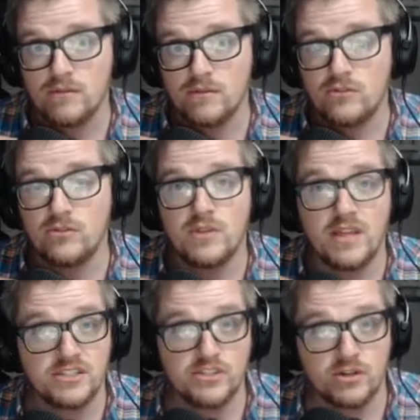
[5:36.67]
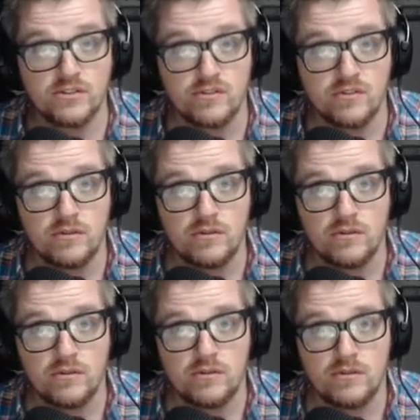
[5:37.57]
to do the enchants
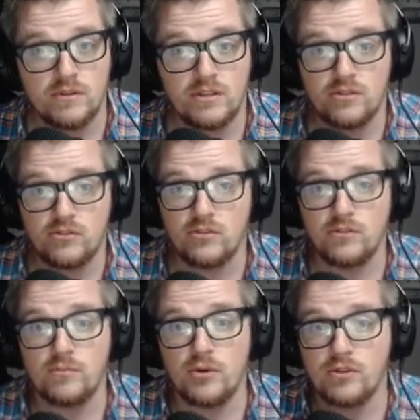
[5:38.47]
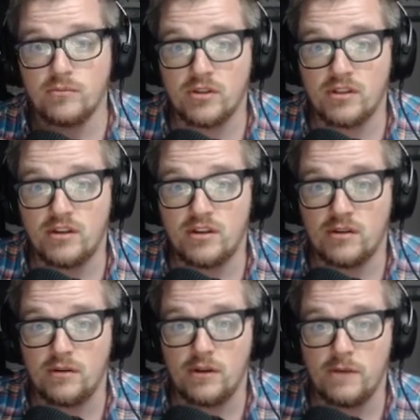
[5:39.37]
to, to put them on the
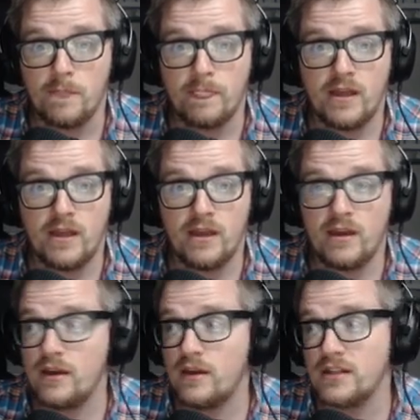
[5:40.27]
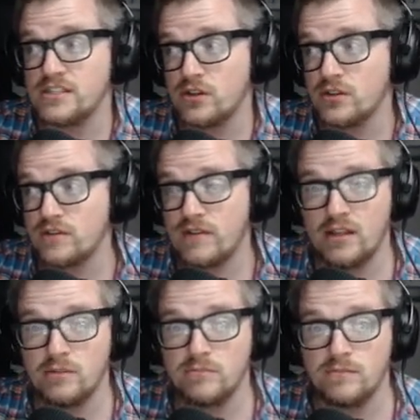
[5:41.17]
uh, enchanting vellum,